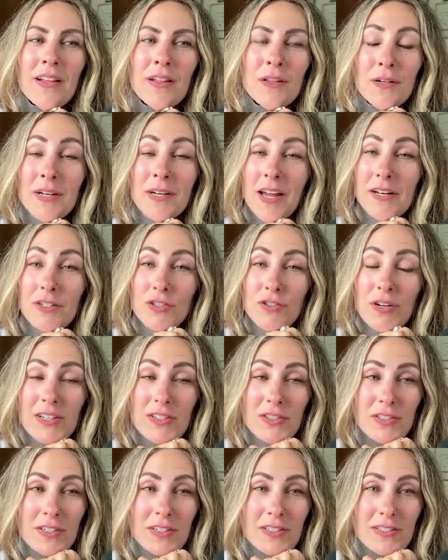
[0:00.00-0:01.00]
learn how to
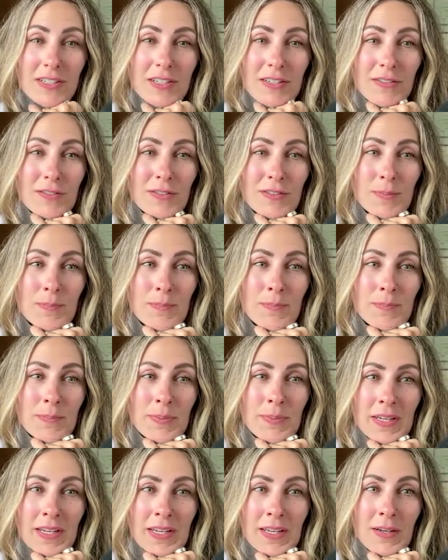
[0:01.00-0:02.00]
trust ourselves,
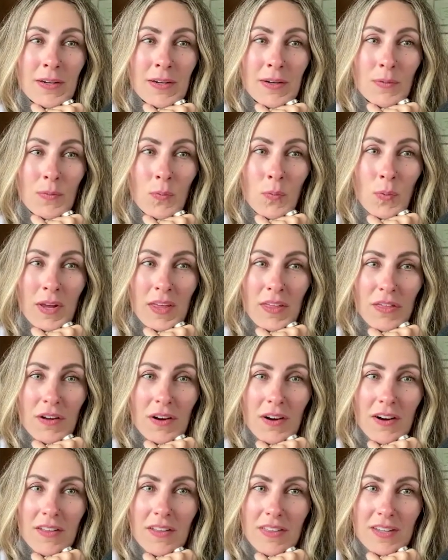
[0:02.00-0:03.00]
be with
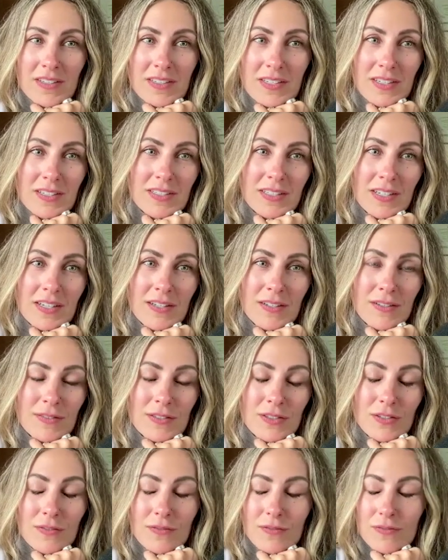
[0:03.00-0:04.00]
our authentic
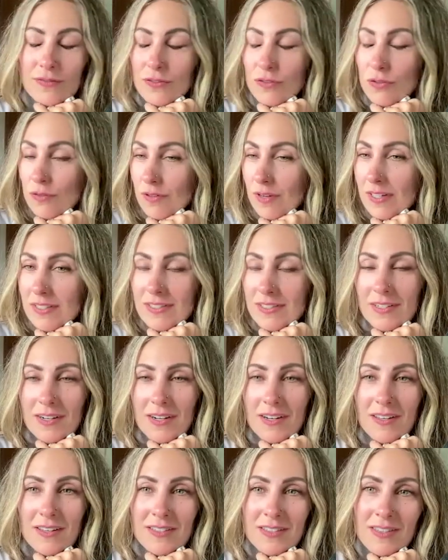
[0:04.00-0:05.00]
selves, trust
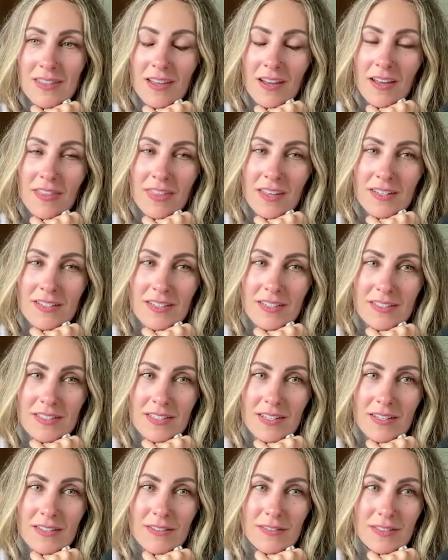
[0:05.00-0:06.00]
our authentic
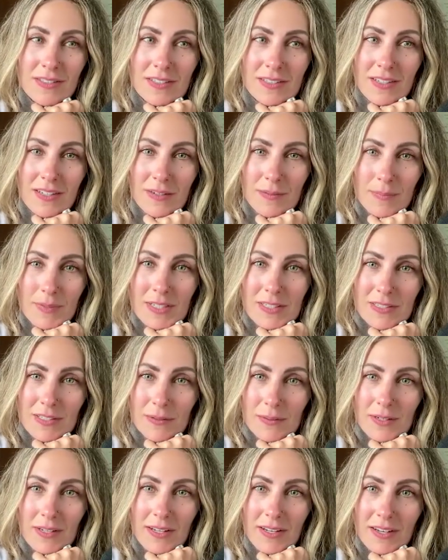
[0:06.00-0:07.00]
selves, and commit
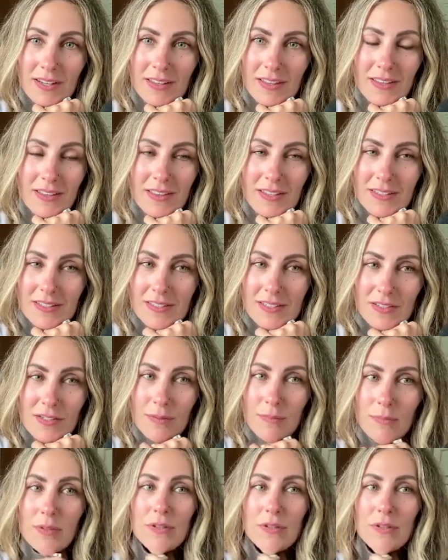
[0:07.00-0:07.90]
to it. I think that's such a